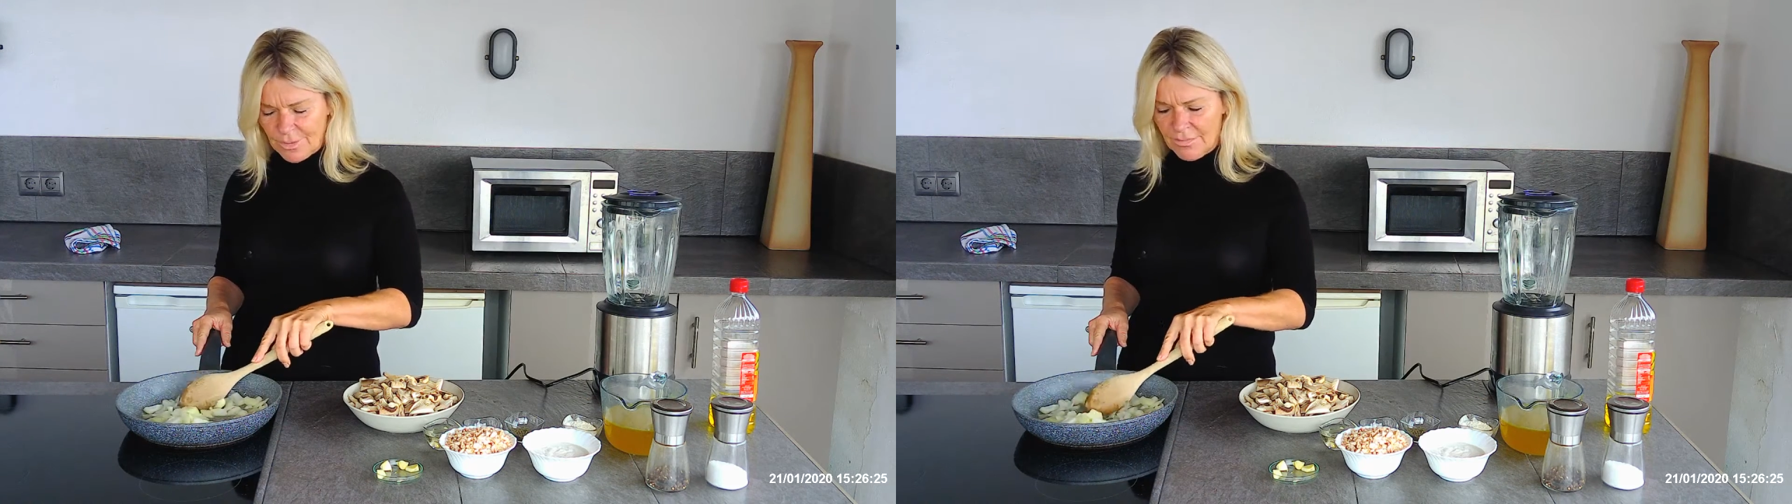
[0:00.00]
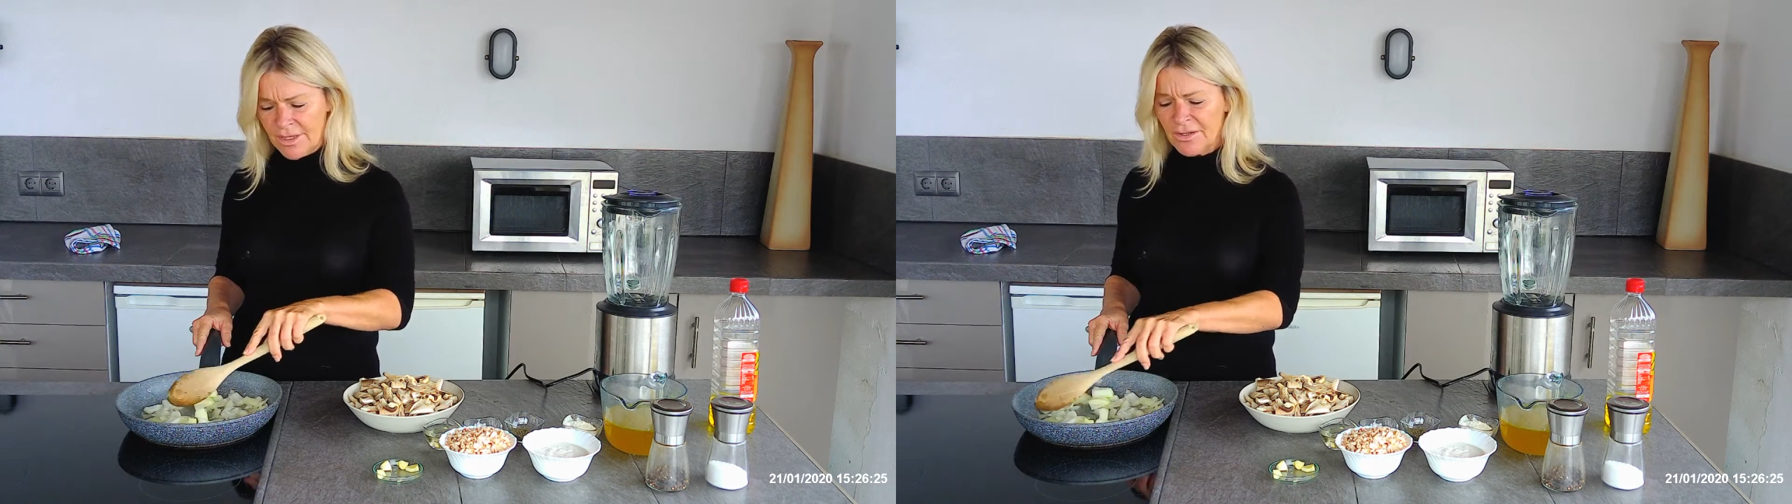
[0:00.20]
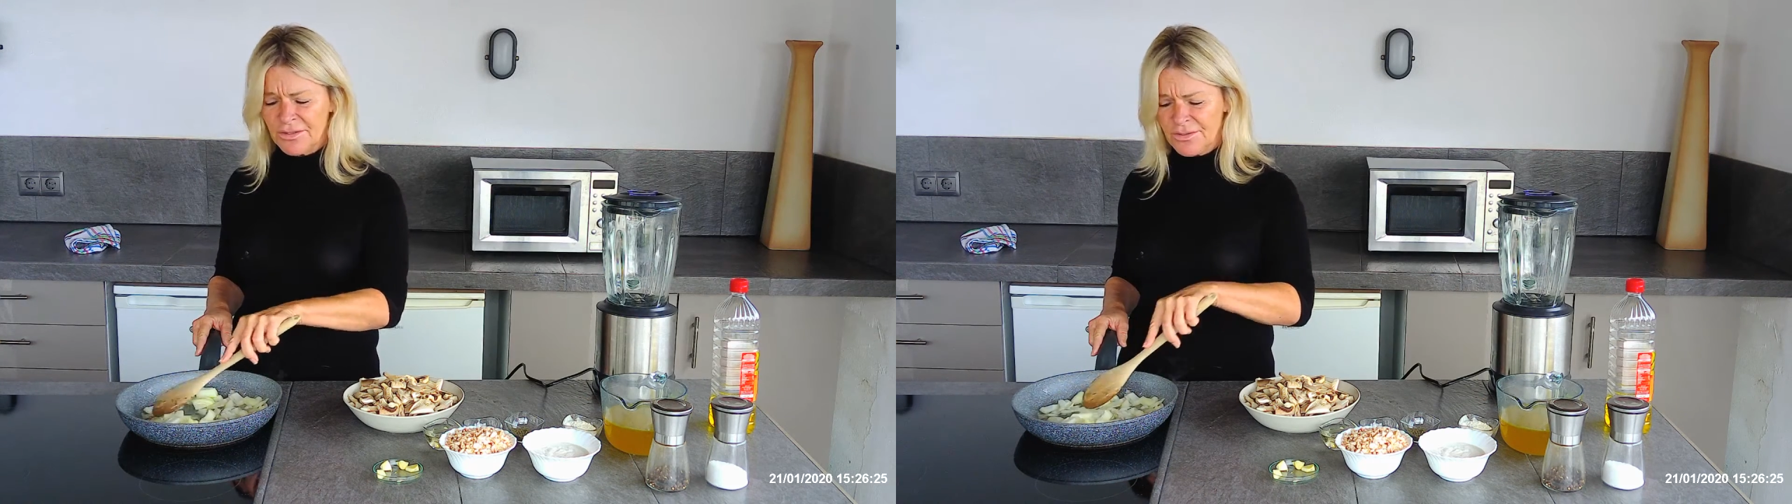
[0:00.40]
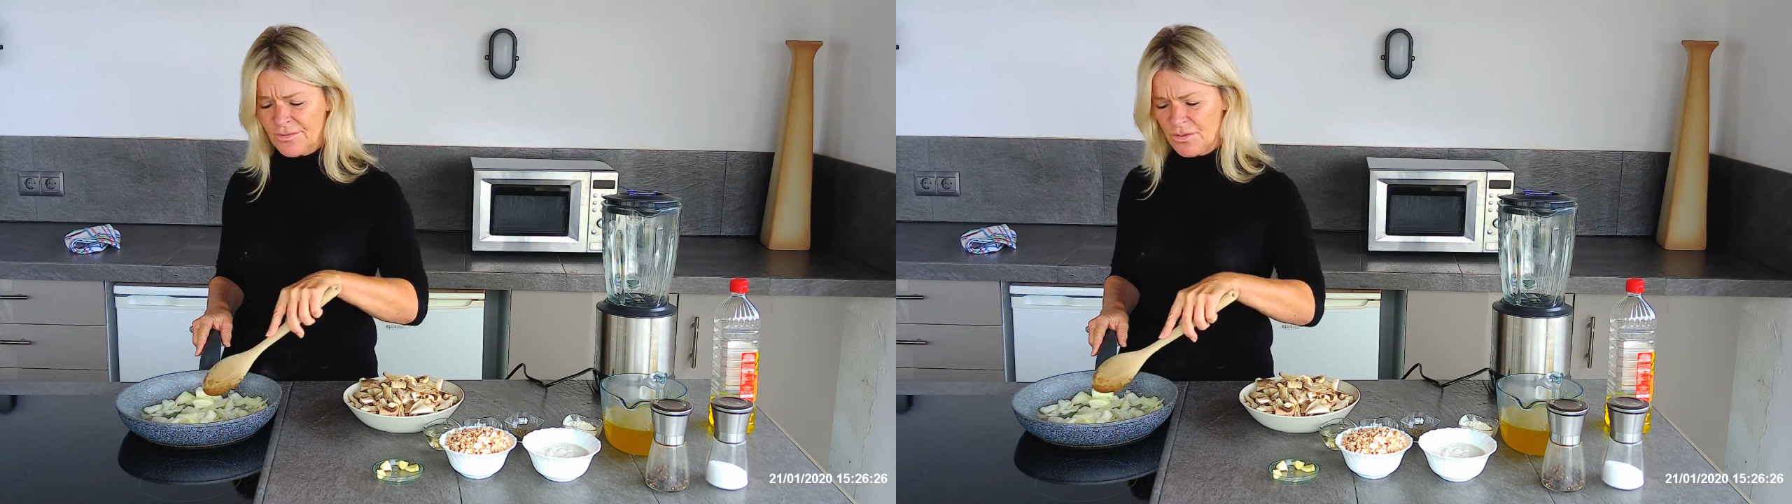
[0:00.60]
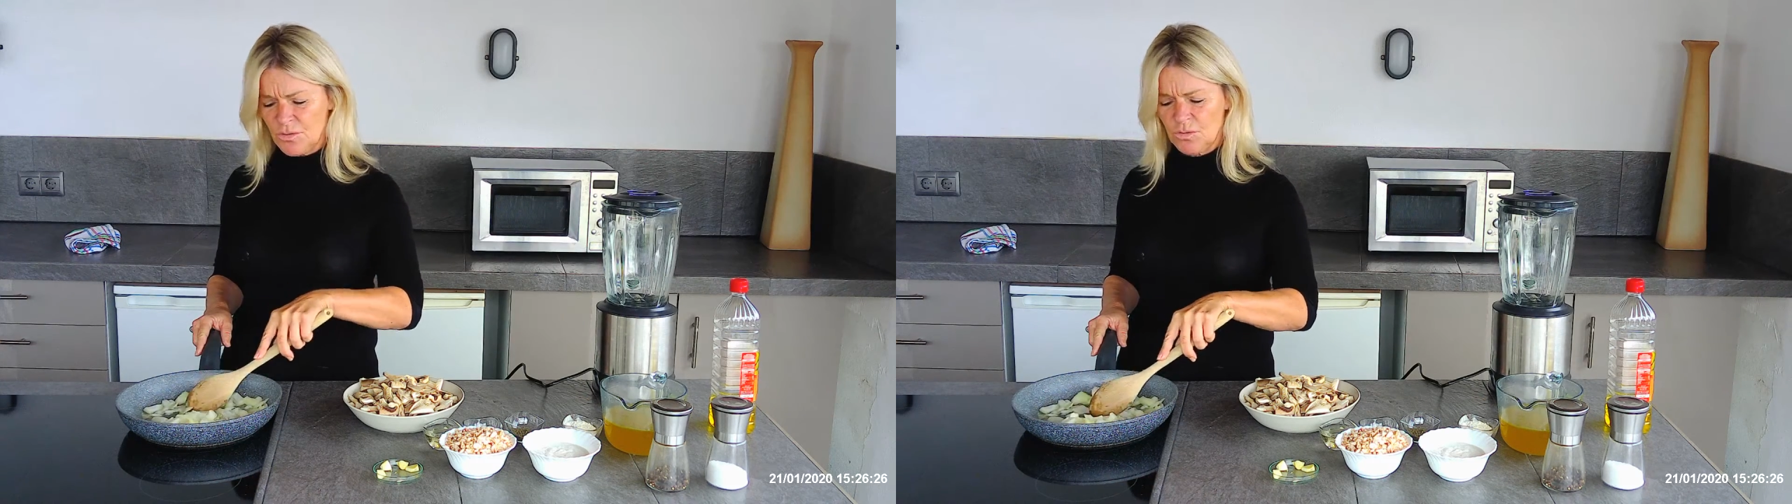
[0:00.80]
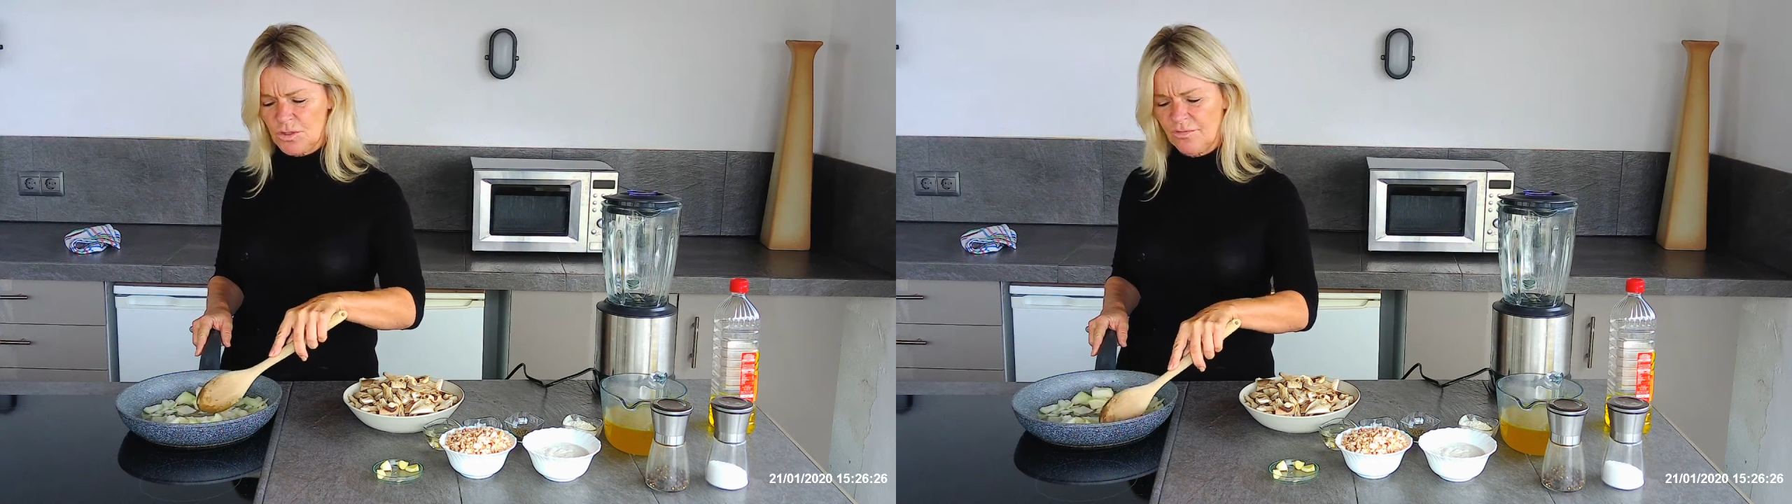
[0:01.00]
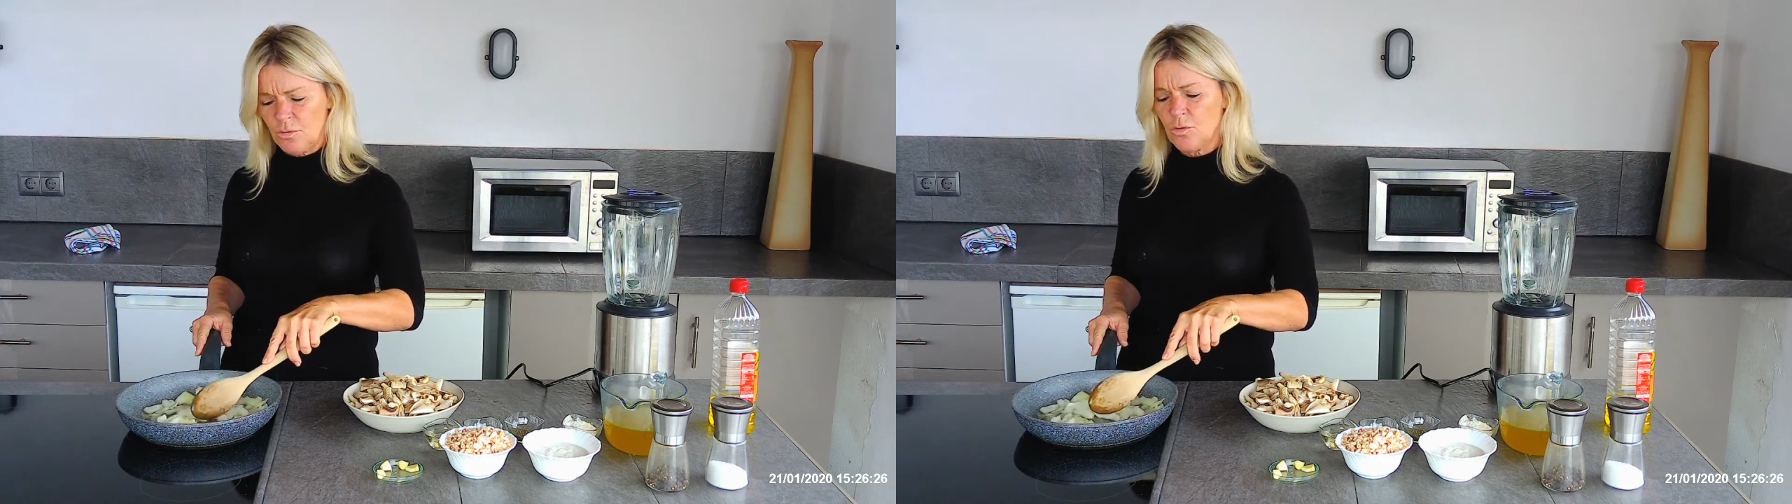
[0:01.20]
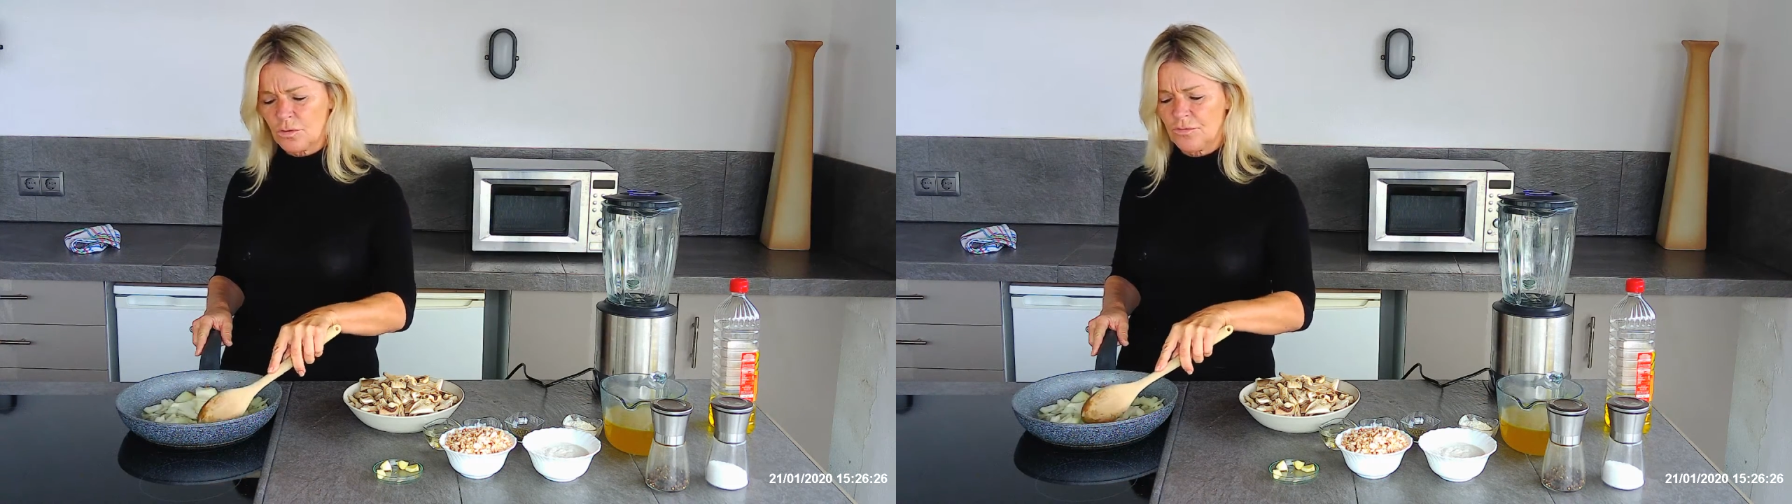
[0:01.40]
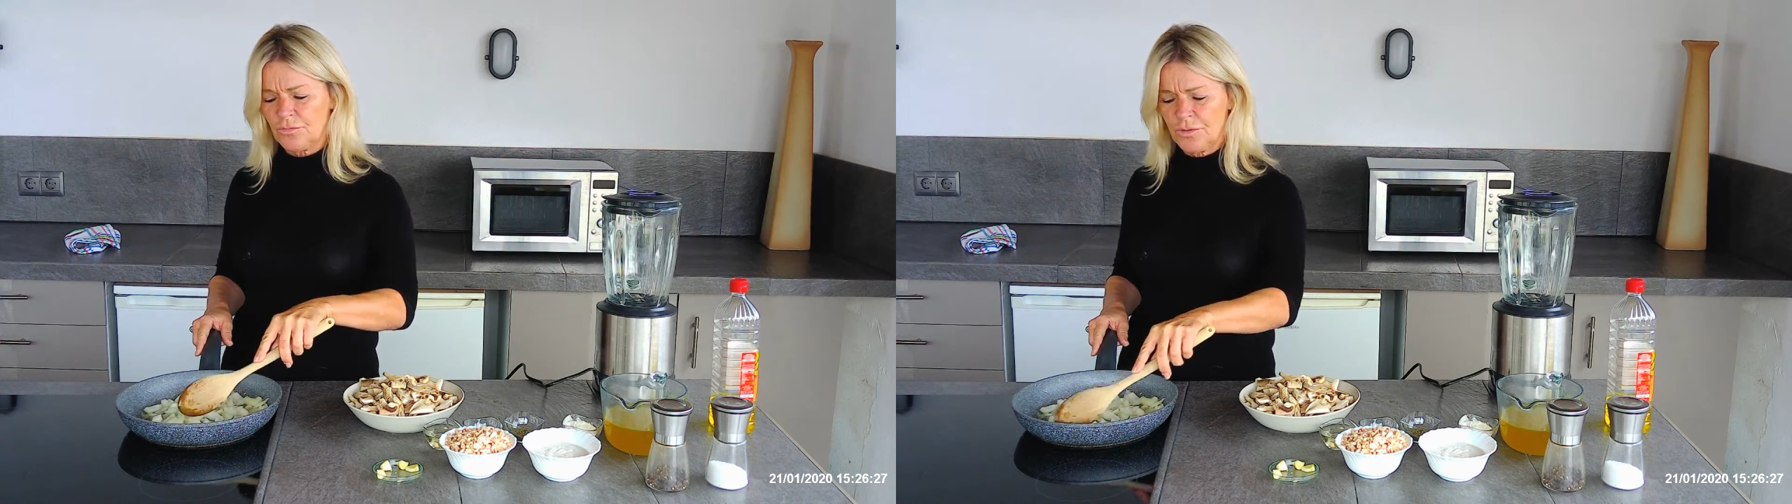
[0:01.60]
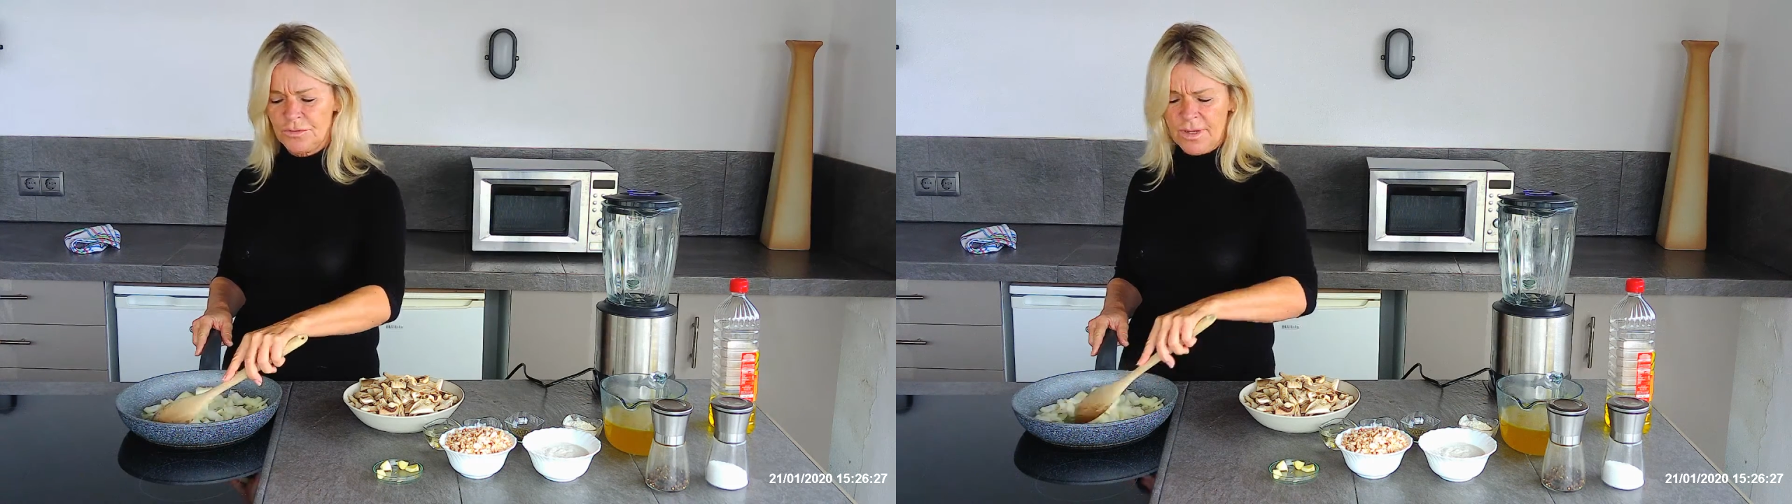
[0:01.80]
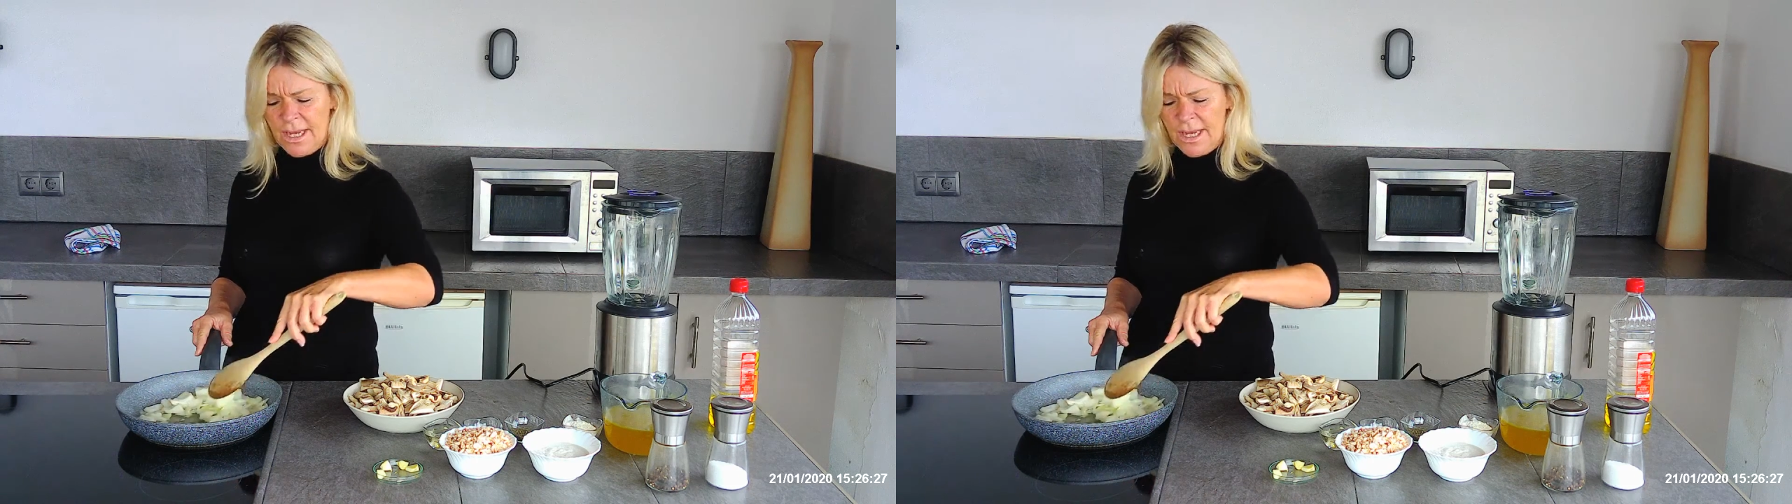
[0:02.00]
the onions are sort of cooked through